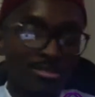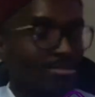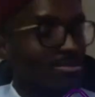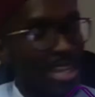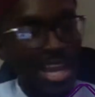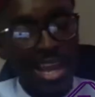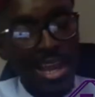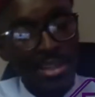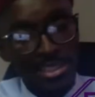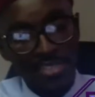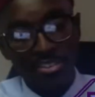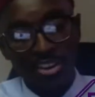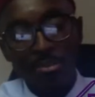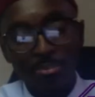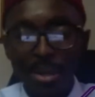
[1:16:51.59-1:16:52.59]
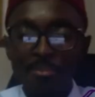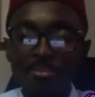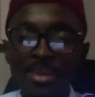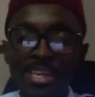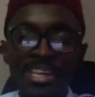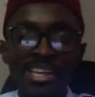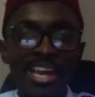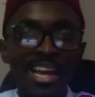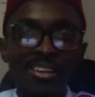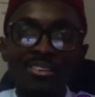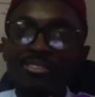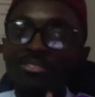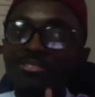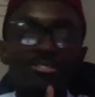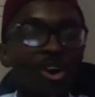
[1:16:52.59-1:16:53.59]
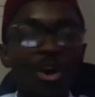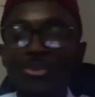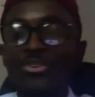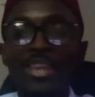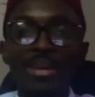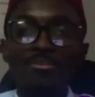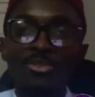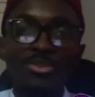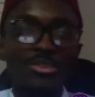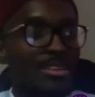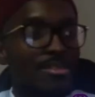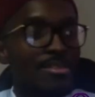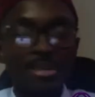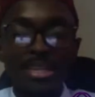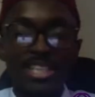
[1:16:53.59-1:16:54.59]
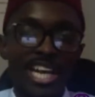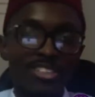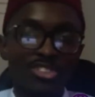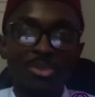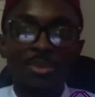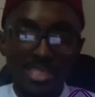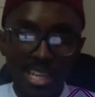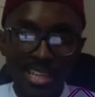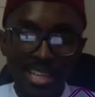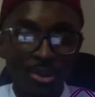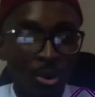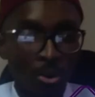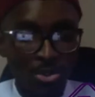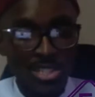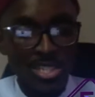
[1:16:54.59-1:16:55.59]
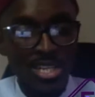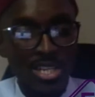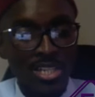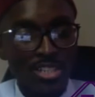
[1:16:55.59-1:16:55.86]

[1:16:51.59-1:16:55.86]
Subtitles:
developed by me, and go to them to give me the chance to present those.